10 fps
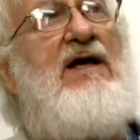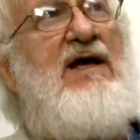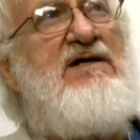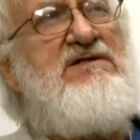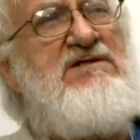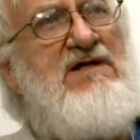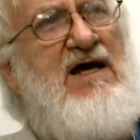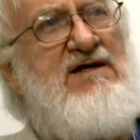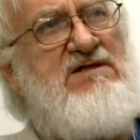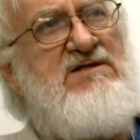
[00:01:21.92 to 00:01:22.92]
as
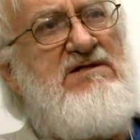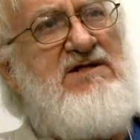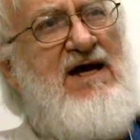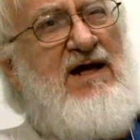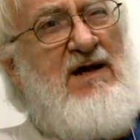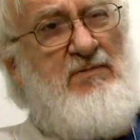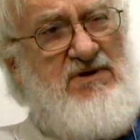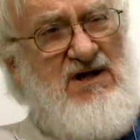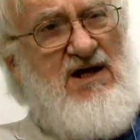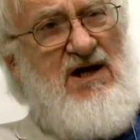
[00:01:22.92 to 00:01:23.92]
a society, and
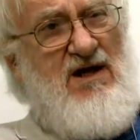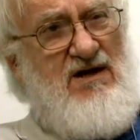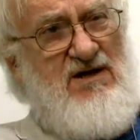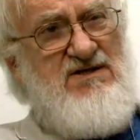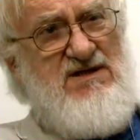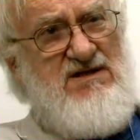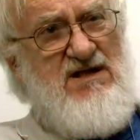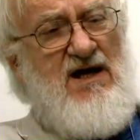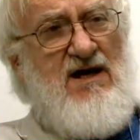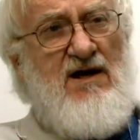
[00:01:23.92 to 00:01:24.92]
particularly this
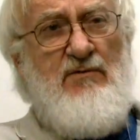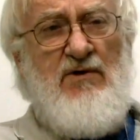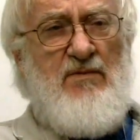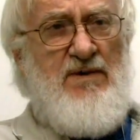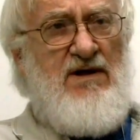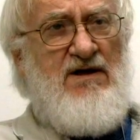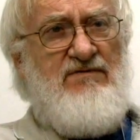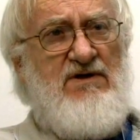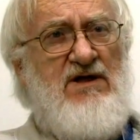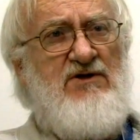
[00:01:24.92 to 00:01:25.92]
society, we don't pay
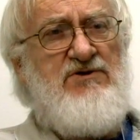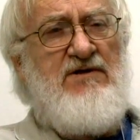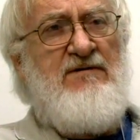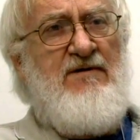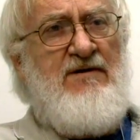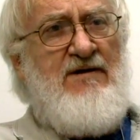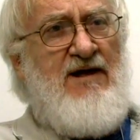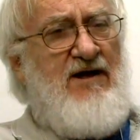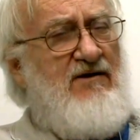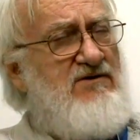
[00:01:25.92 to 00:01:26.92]
enough attention.
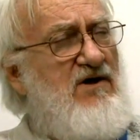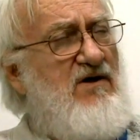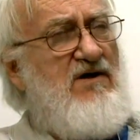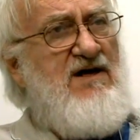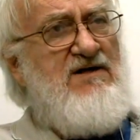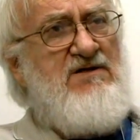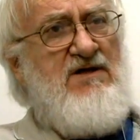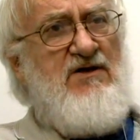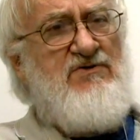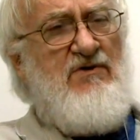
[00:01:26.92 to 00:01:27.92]
And there's all kinds of
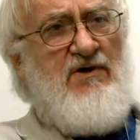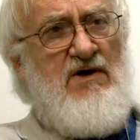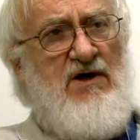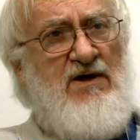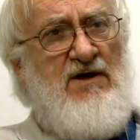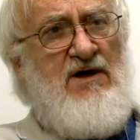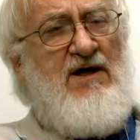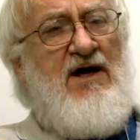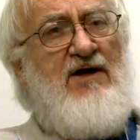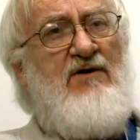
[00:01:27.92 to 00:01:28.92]
things going on,
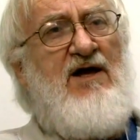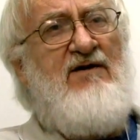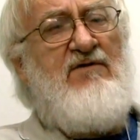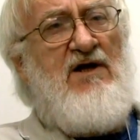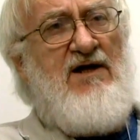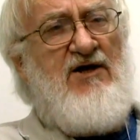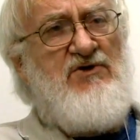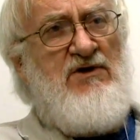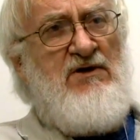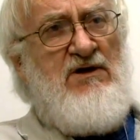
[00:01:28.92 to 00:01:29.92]
and you have an
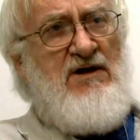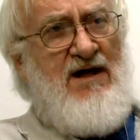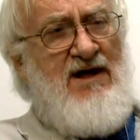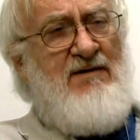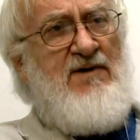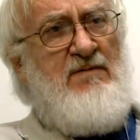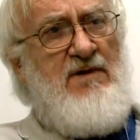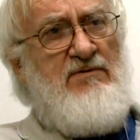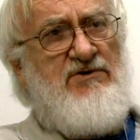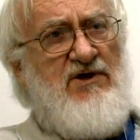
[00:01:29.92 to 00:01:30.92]
election, and how many
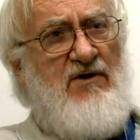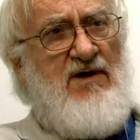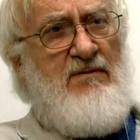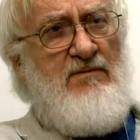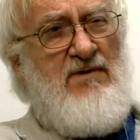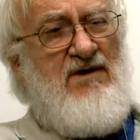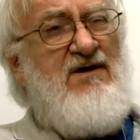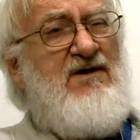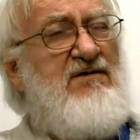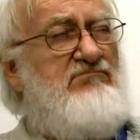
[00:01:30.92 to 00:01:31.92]
people show up?
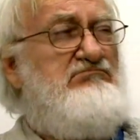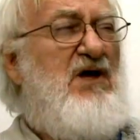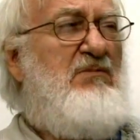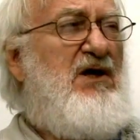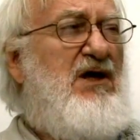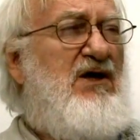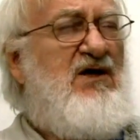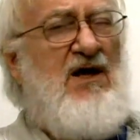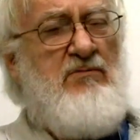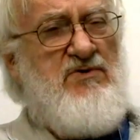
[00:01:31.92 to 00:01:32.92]
Maybe
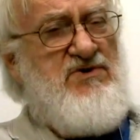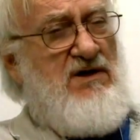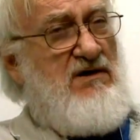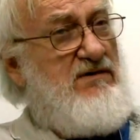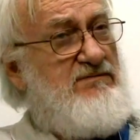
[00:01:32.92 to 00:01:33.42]
10%.